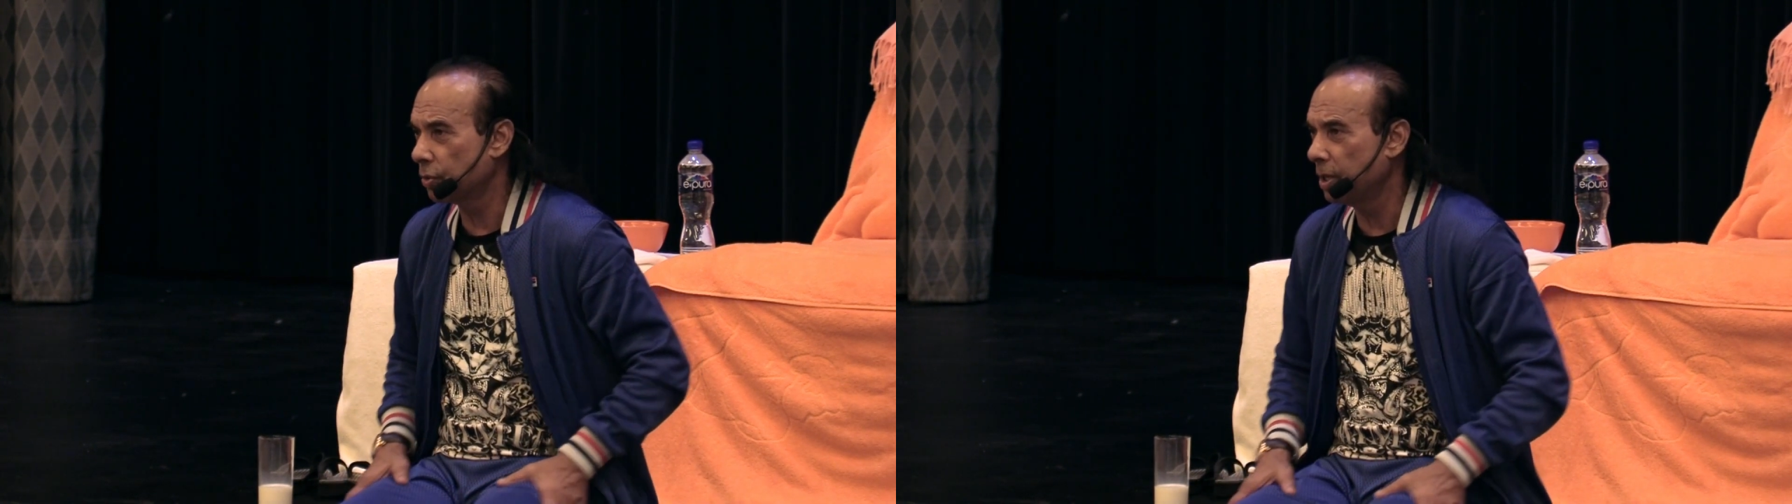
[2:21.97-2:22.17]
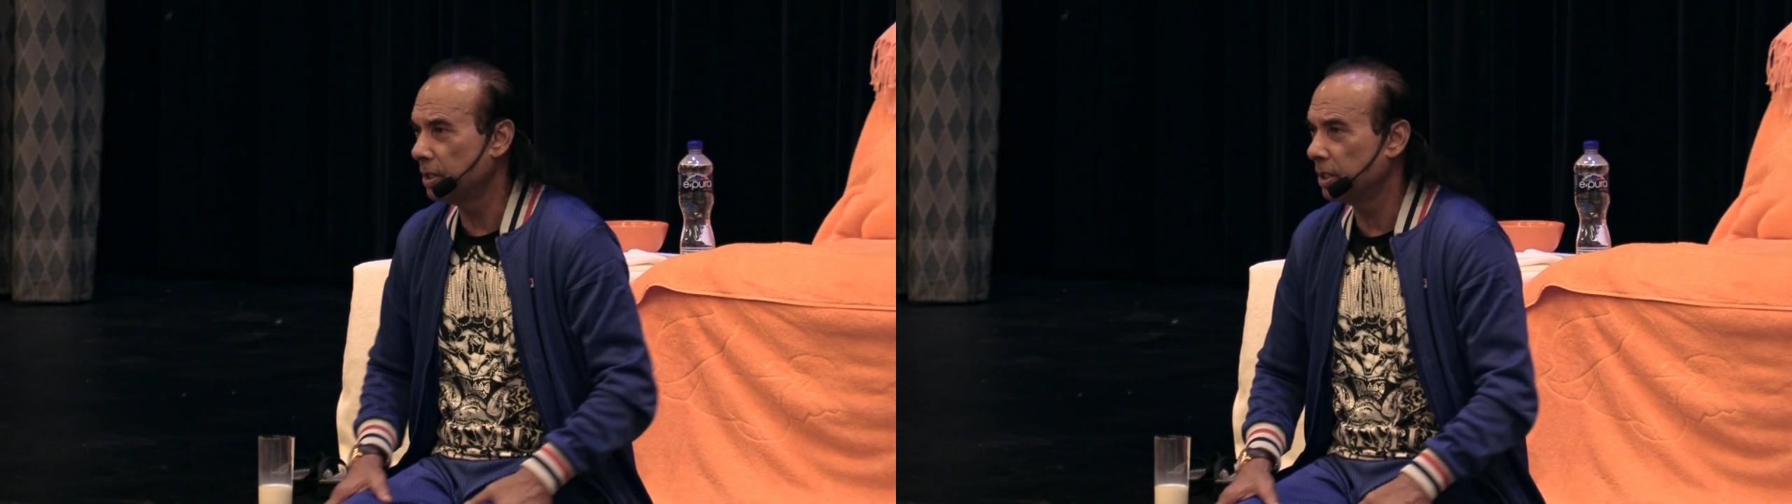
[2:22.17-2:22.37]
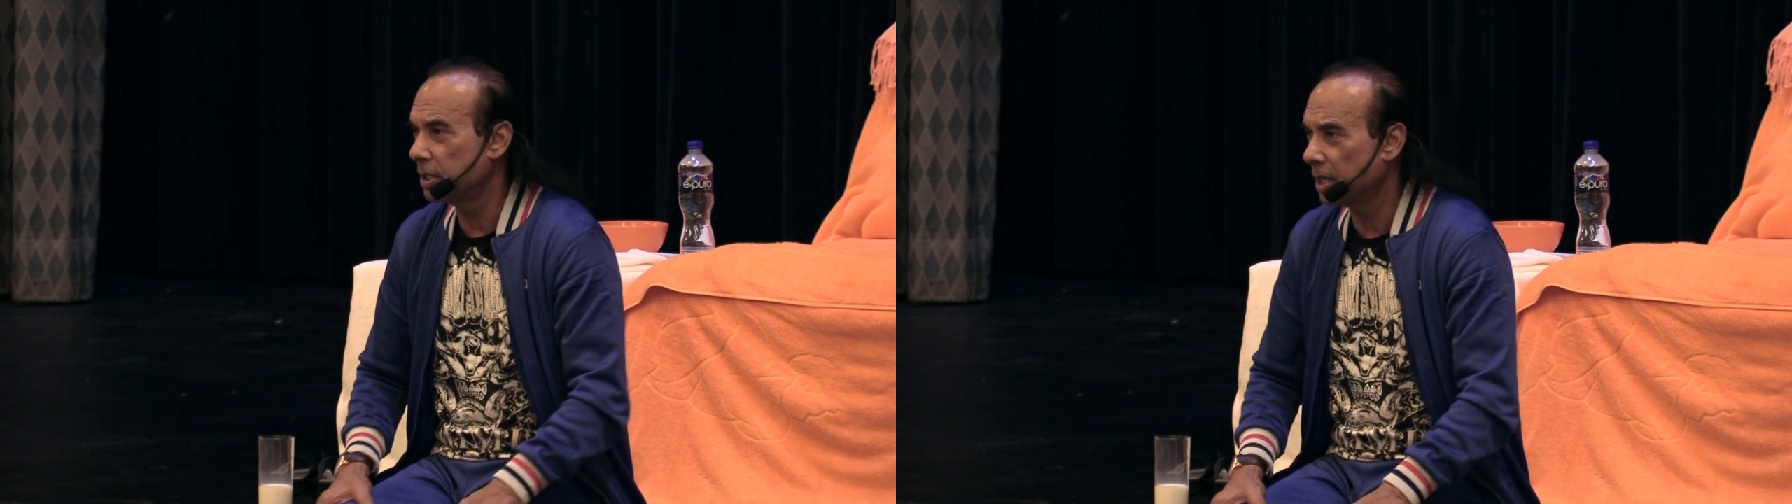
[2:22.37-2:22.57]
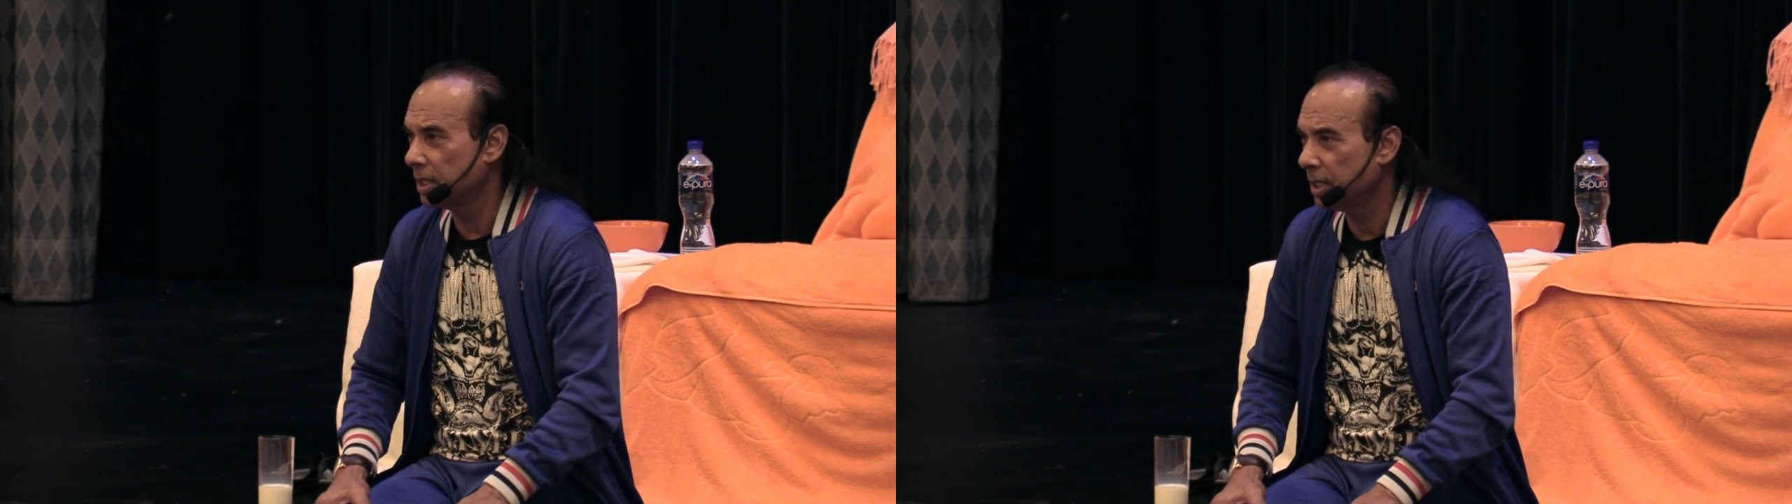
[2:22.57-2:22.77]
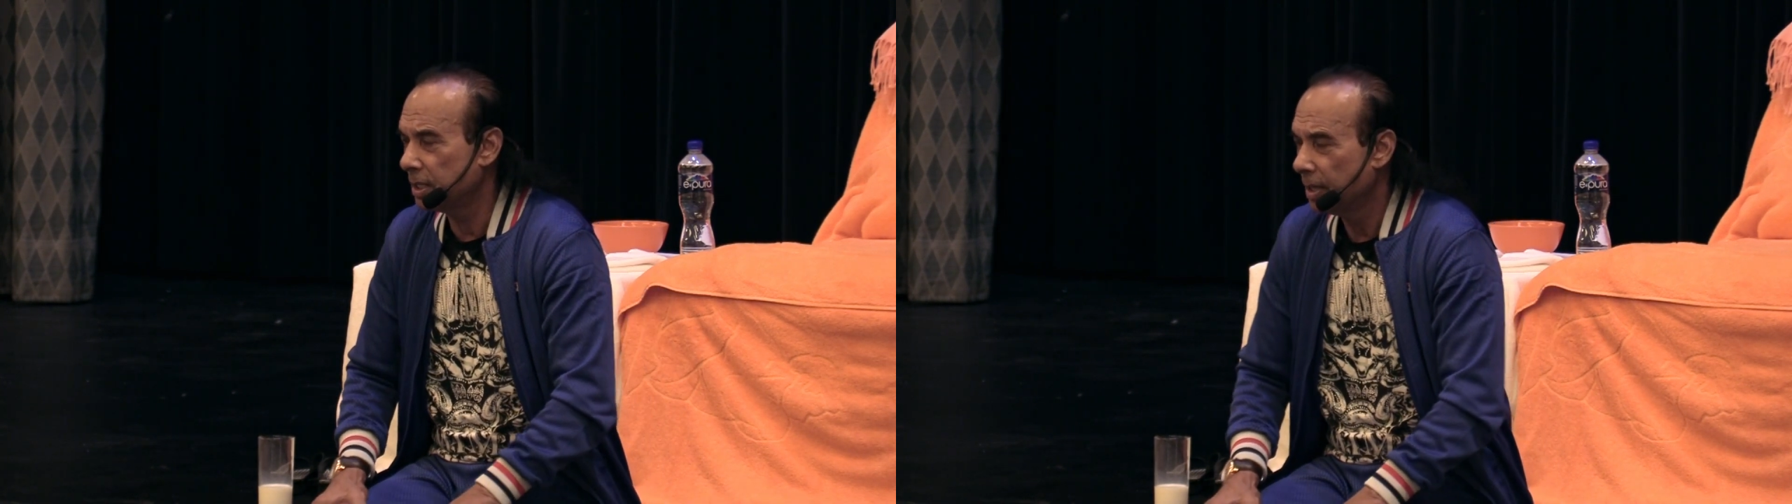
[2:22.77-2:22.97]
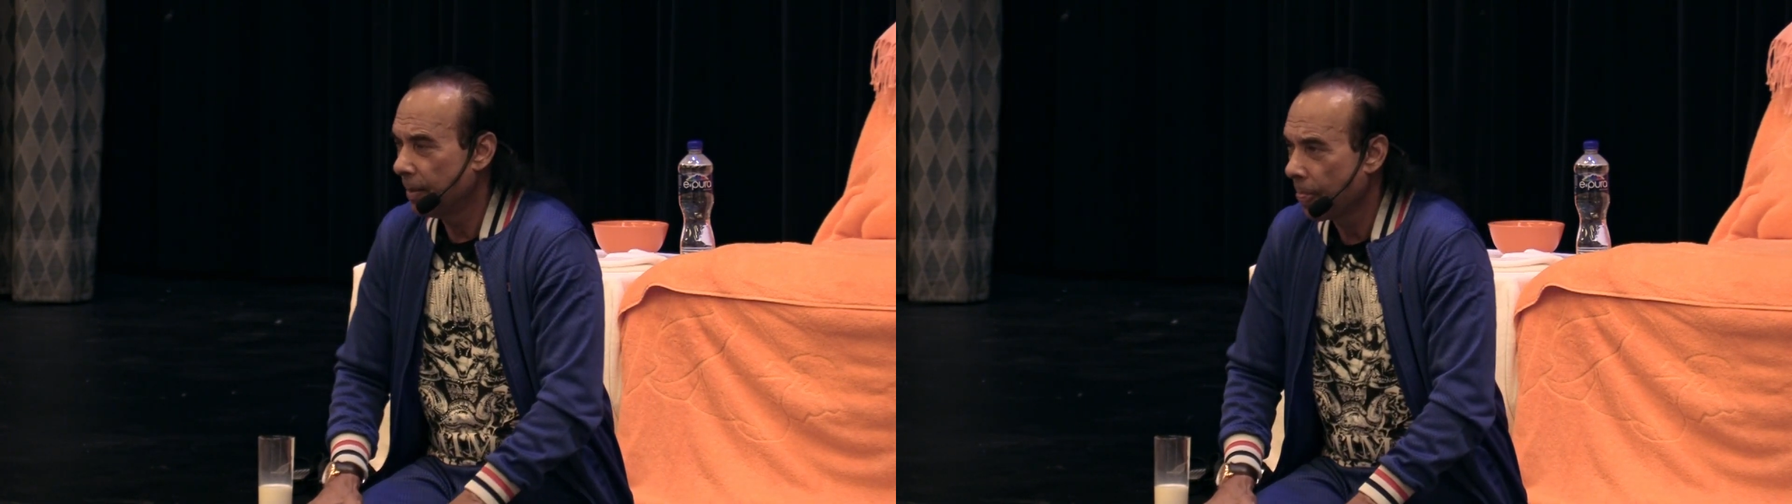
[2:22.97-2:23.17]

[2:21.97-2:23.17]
20 stages,